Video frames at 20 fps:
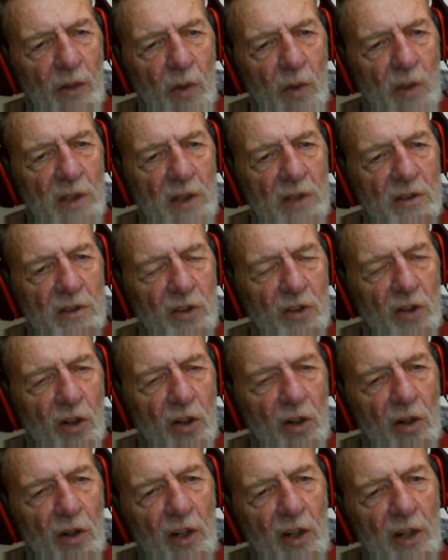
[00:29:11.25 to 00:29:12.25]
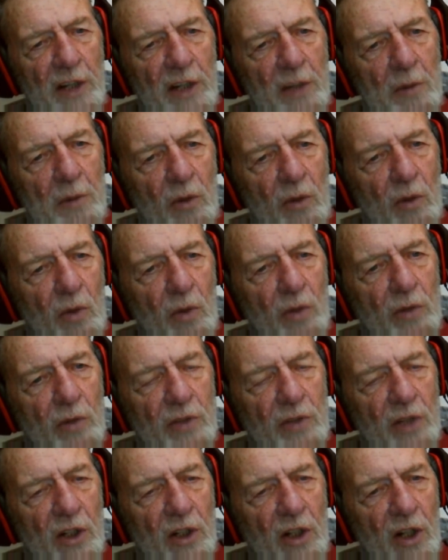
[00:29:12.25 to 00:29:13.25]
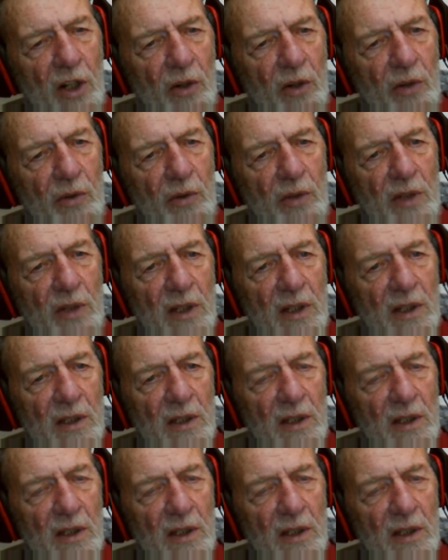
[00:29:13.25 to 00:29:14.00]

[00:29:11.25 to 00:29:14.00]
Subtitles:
when Colonel Lieber wrote the code,